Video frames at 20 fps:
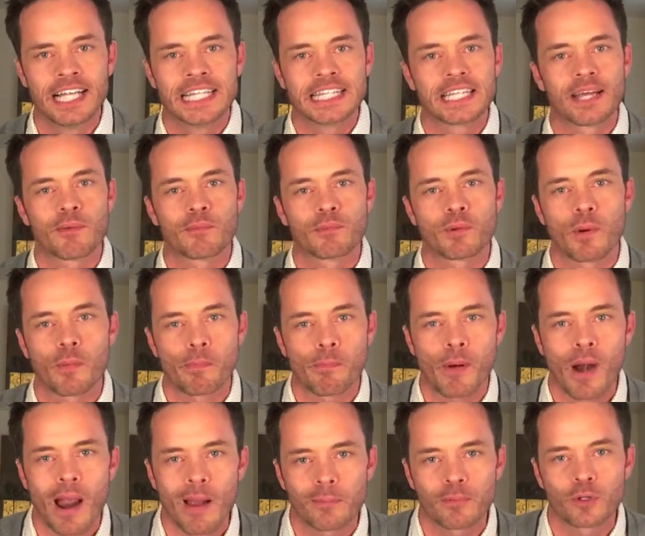then we're
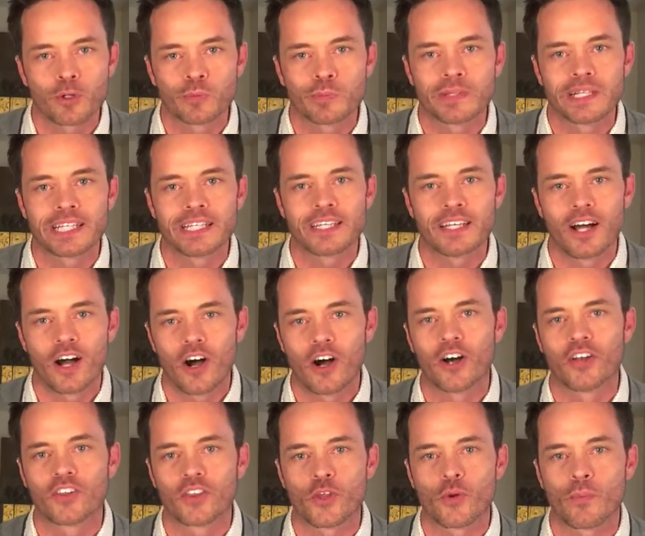probably
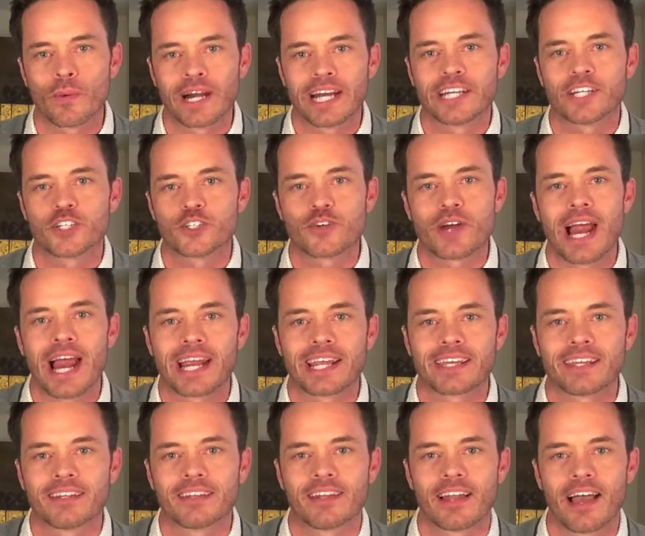on the right track
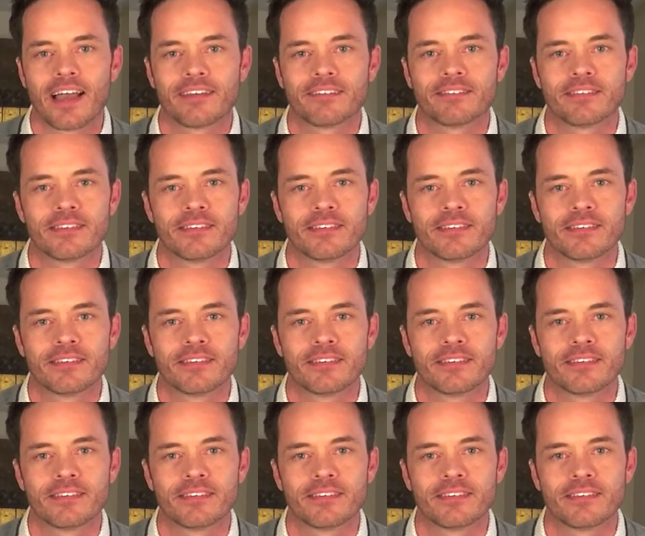in life.